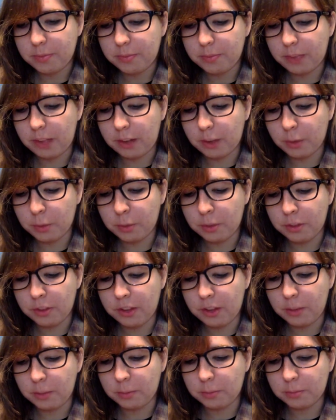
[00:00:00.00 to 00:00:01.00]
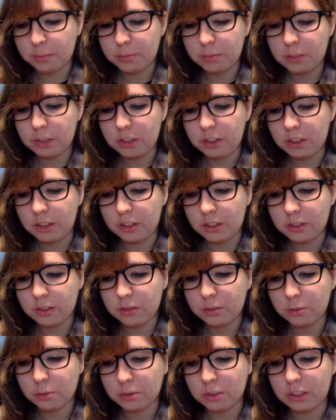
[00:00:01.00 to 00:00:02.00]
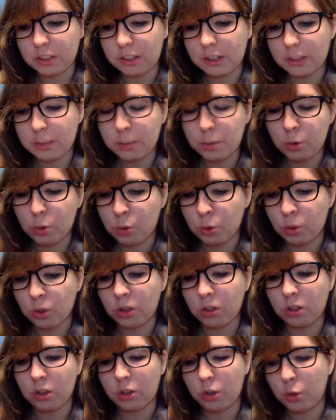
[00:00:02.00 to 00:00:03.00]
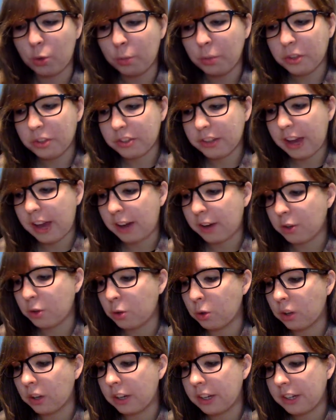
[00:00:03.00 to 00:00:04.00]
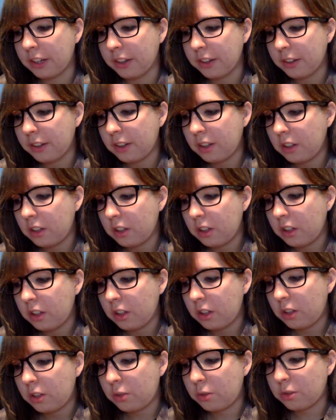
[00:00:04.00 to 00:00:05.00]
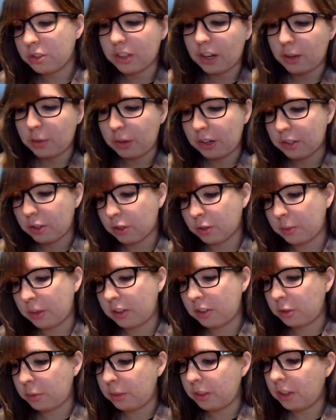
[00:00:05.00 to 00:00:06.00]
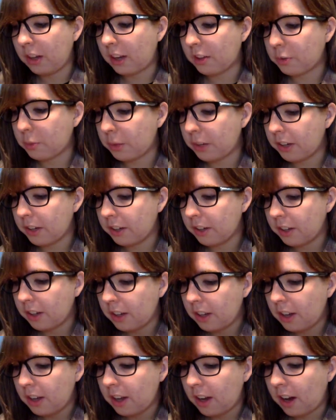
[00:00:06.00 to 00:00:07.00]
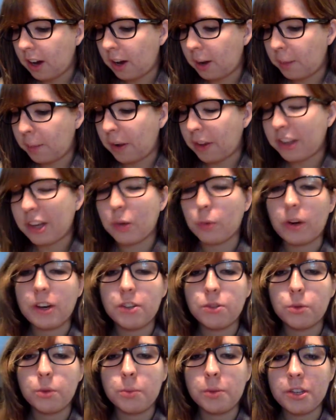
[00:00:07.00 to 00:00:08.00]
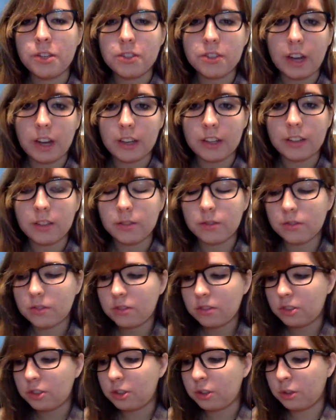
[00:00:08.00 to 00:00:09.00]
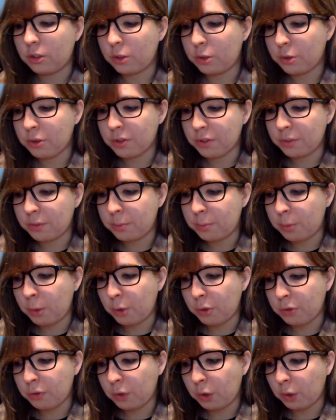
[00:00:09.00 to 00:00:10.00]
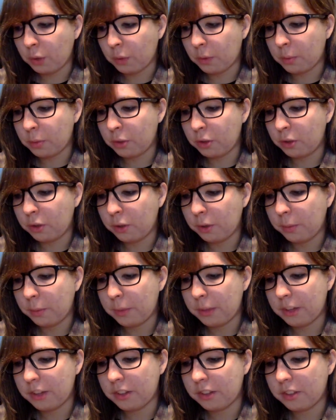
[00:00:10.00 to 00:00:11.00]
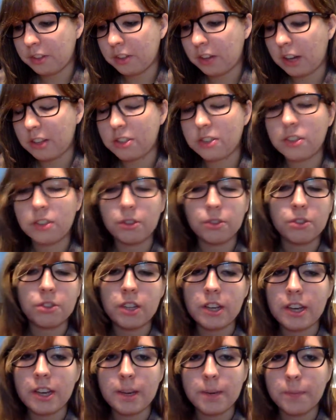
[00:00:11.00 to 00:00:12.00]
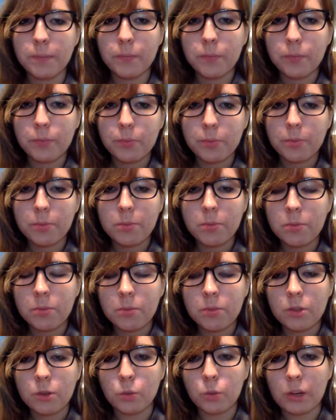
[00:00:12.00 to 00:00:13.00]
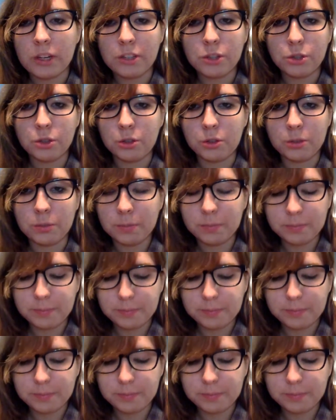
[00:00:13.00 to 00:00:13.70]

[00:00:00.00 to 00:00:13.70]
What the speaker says: that'll put them in the, we'll say like poor or homeless category, which is kind of what I talked about a little bit last week. I think race would be second to who's most vulnerable, because I still see racial,